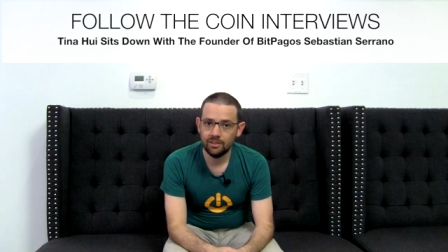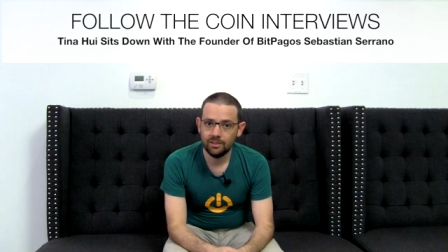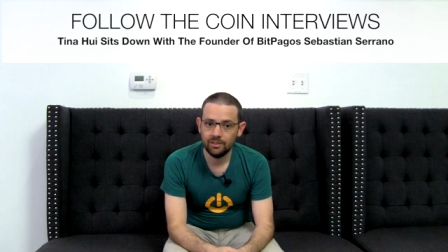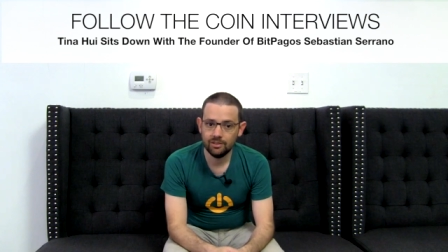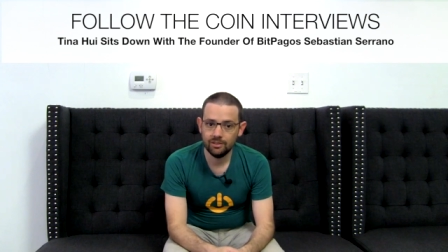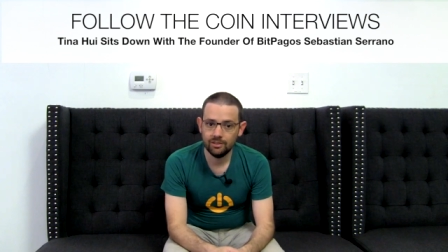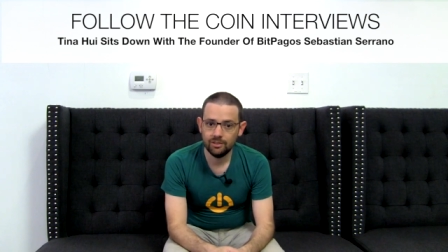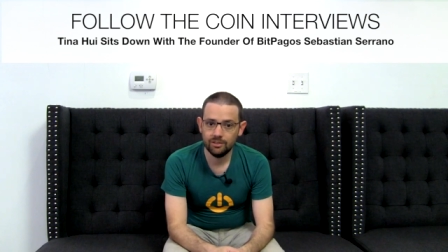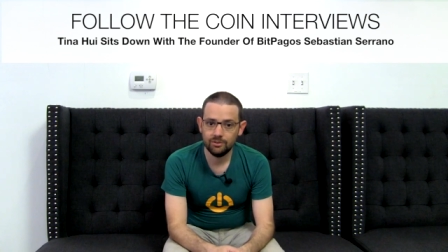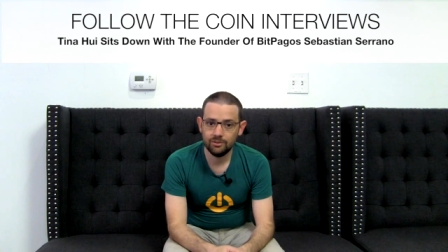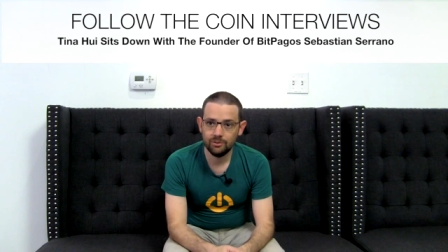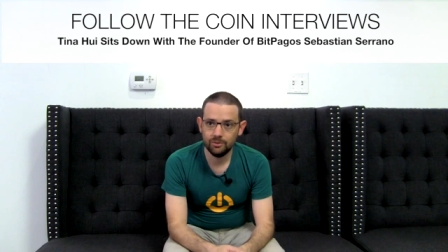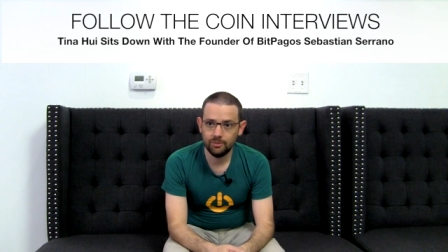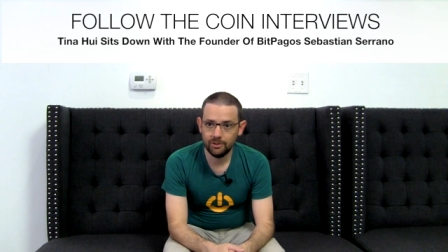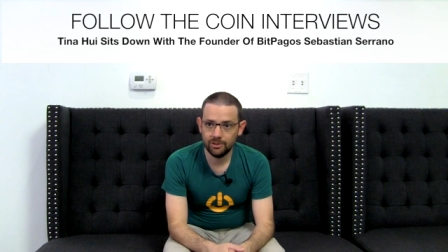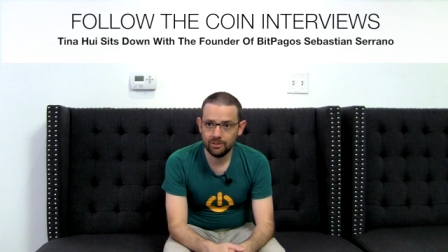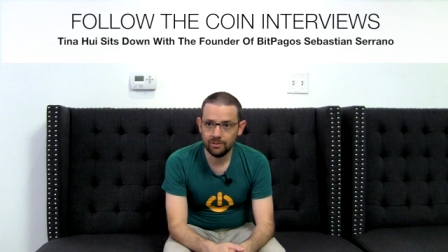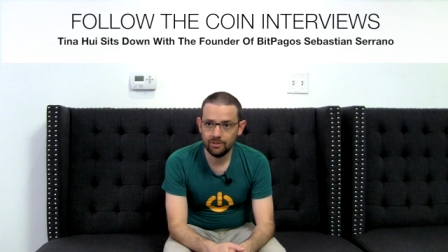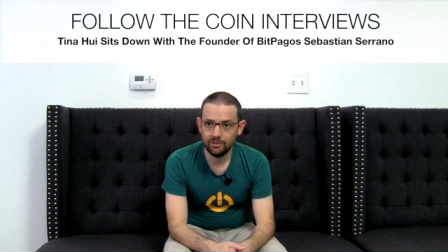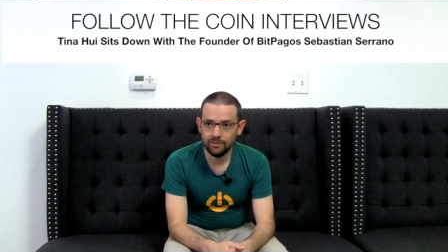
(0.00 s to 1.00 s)
to
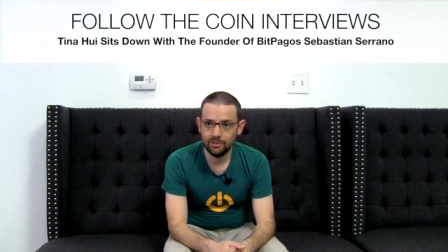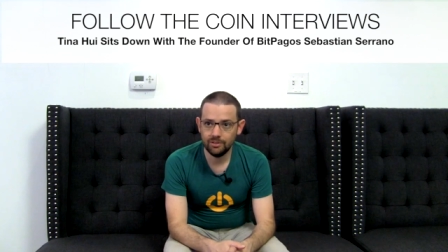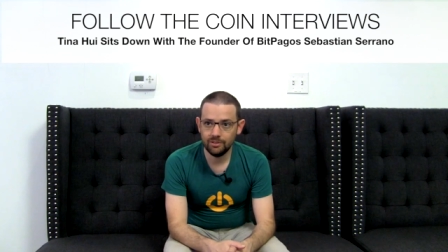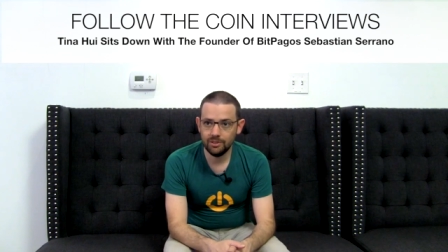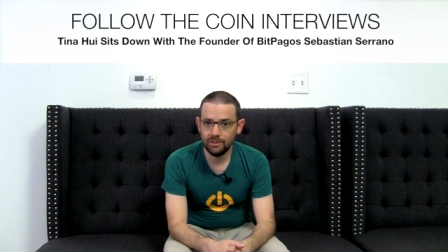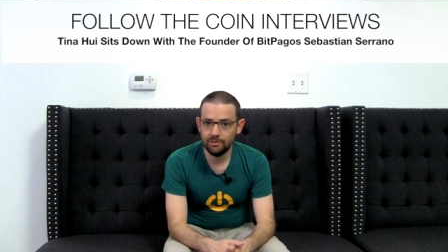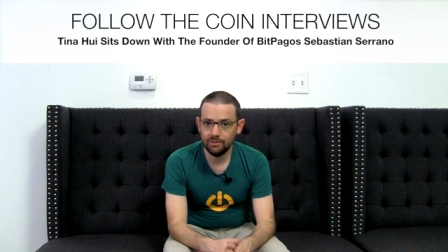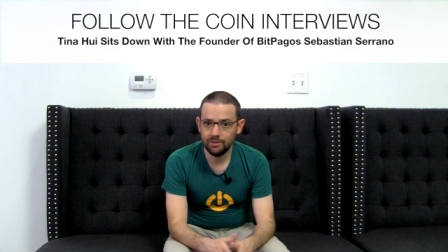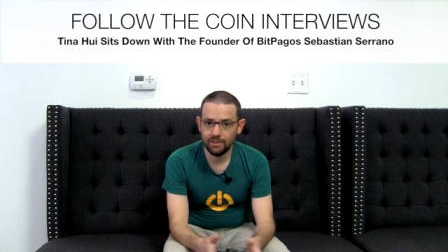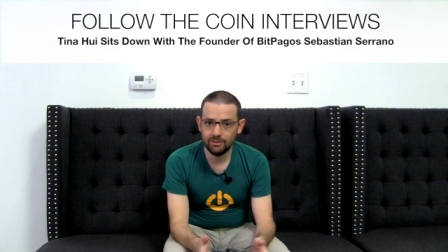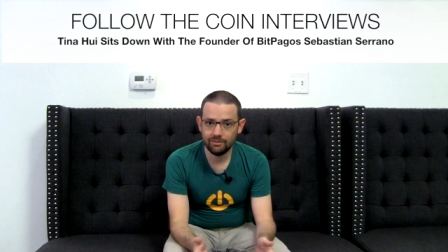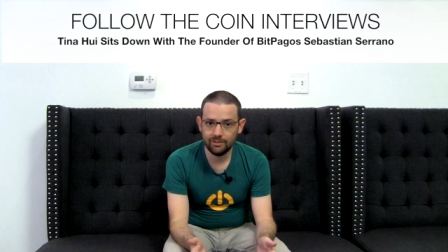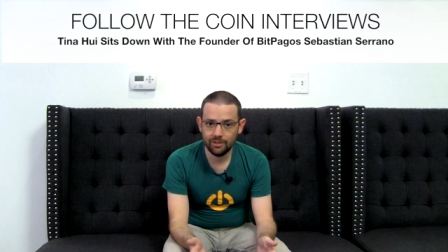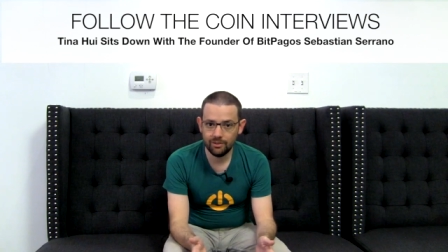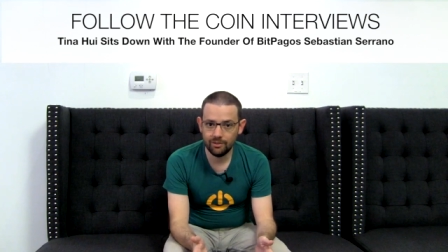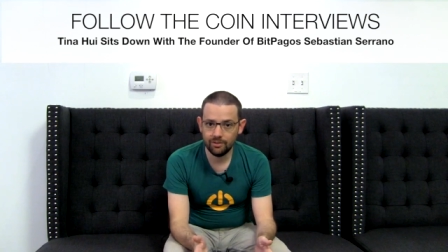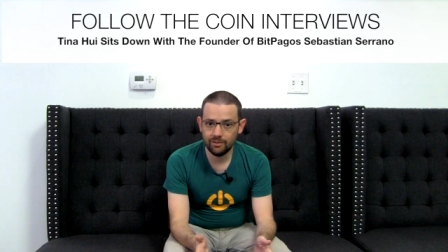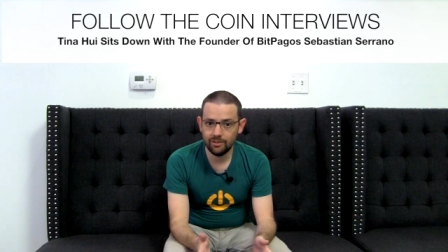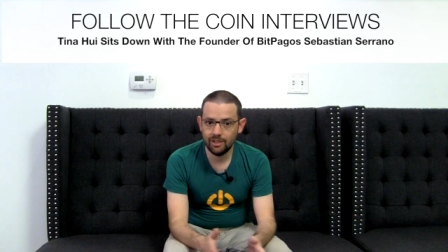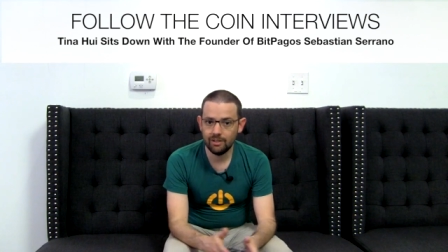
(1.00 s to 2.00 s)
Bitcoin, even if
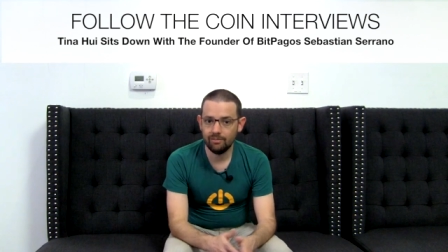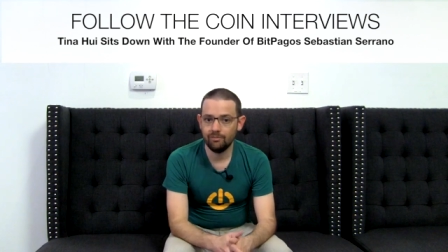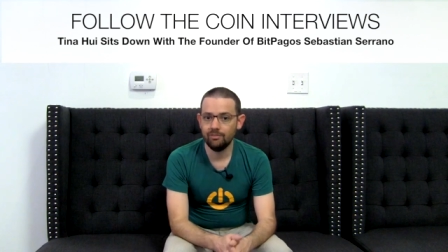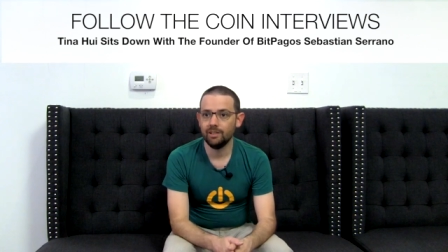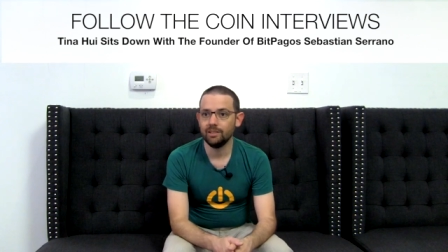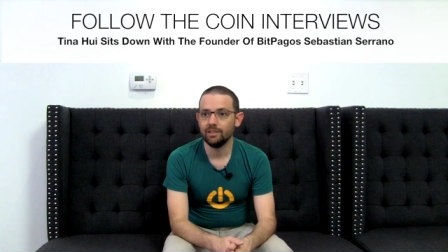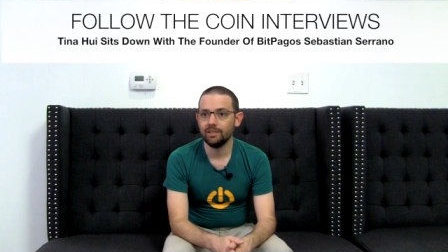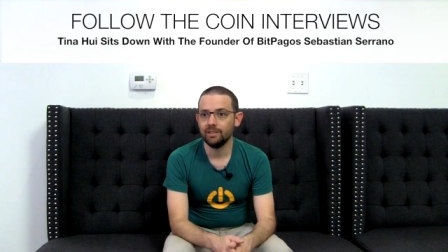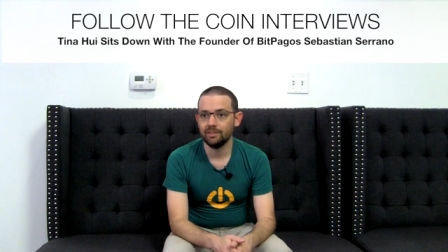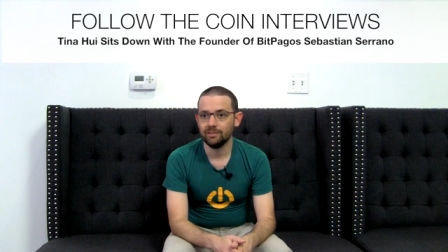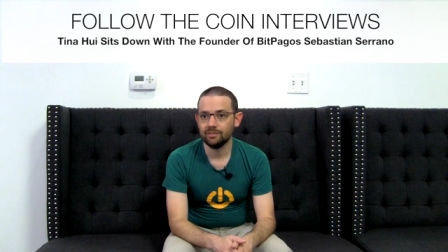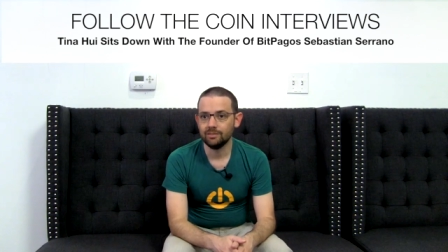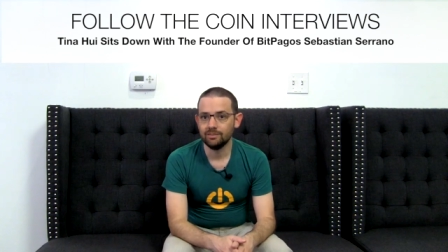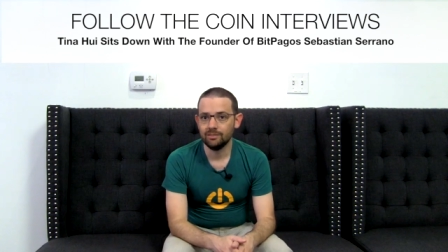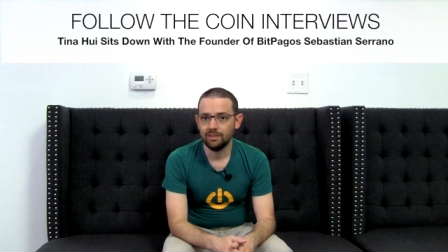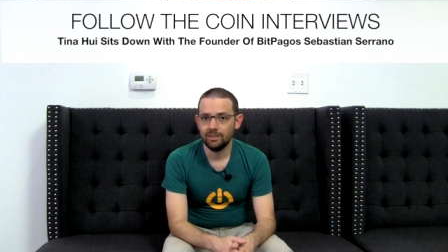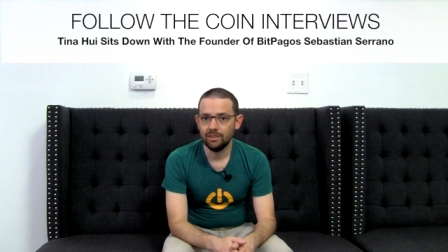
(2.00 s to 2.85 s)
they don't have banking.